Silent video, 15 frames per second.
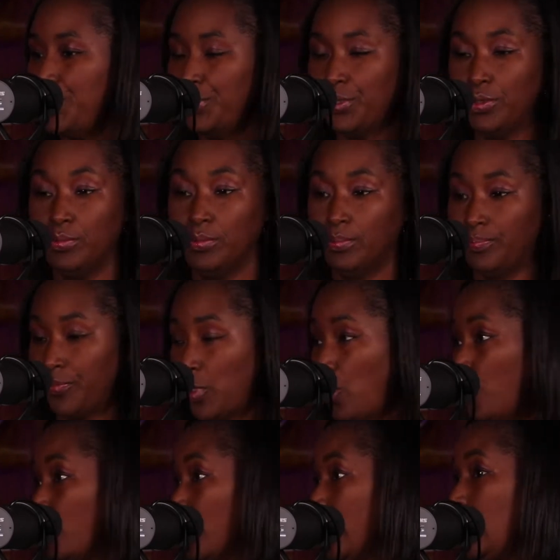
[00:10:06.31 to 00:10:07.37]
to
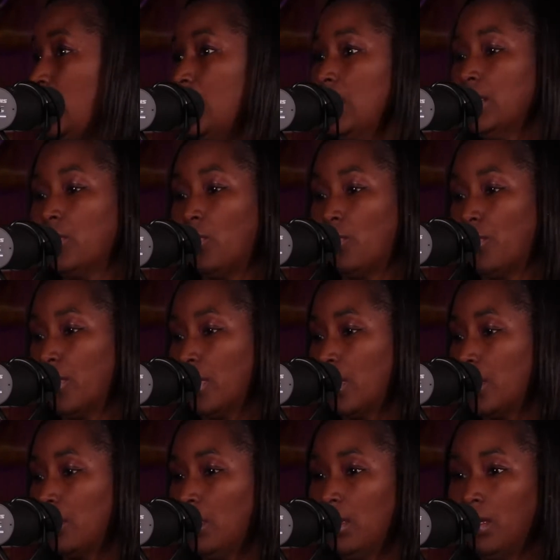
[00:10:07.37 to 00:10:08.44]
overeat
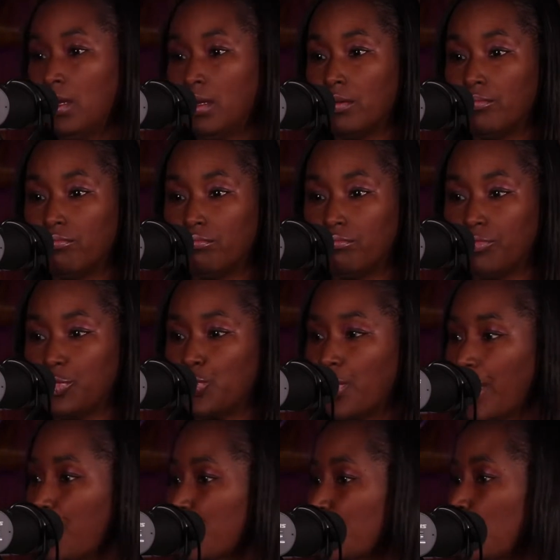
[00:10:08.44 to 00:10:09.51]
or
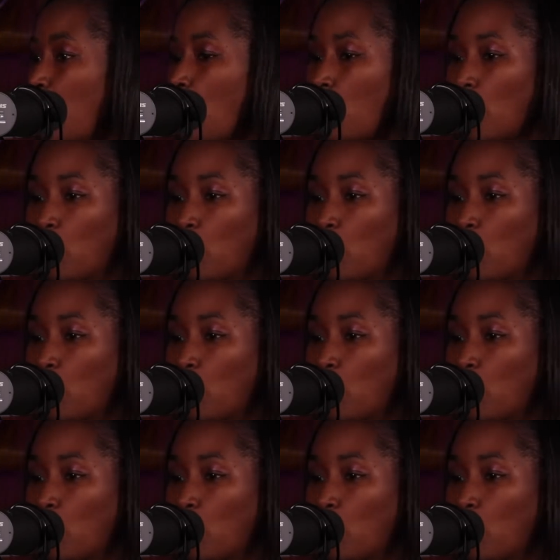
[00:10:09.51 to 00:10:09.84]
drink or smoke